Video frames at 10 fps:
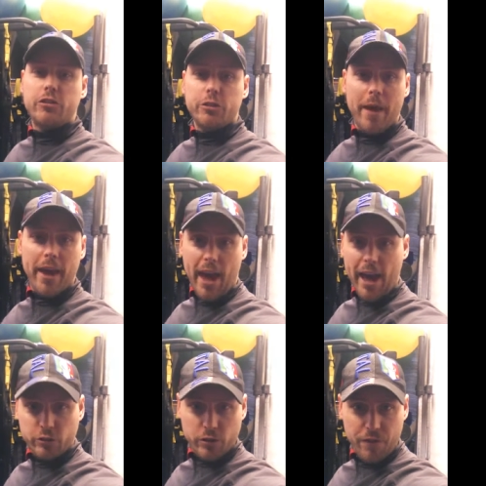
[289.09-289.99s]
to make
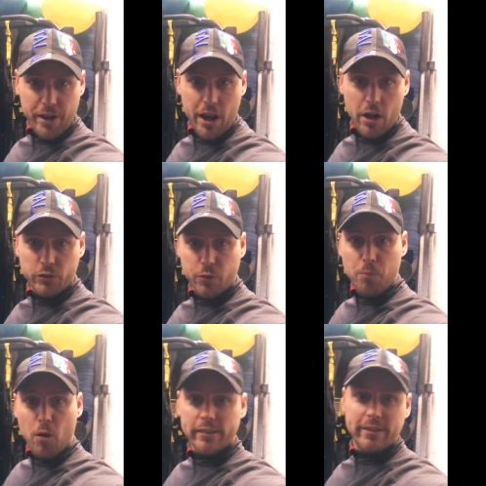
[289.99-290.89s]
extra videos for
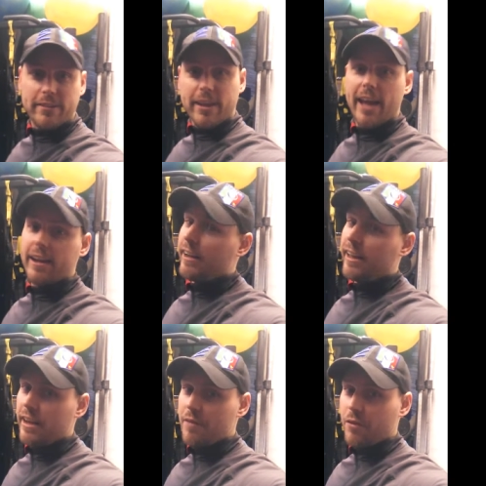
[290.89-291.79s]
processing,
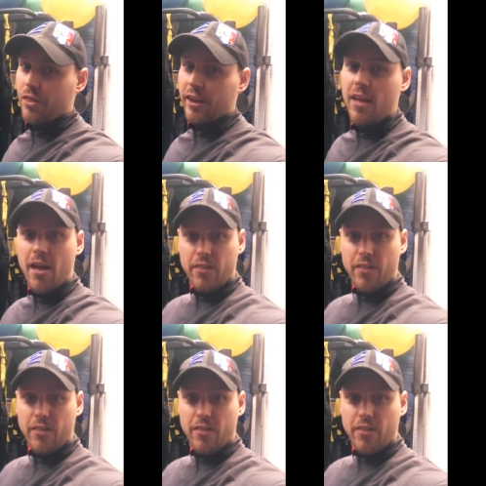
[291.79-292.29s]
editing, and everything.